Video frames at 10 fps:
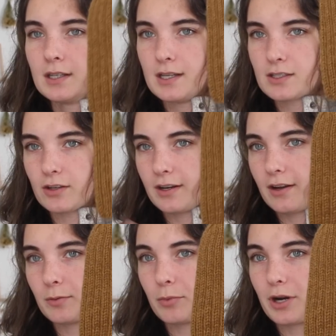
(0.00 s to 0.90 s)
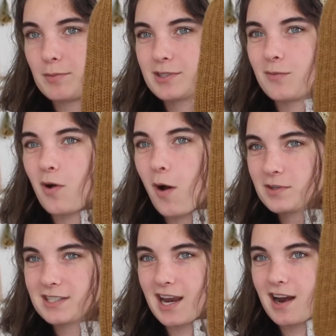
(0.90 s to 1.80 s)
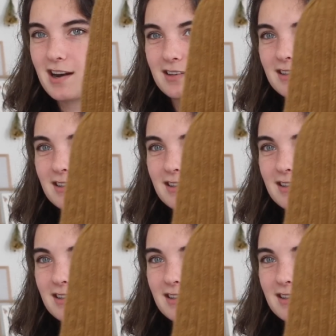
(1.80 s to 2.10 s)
and start knitting on the brim, so I'm almost there,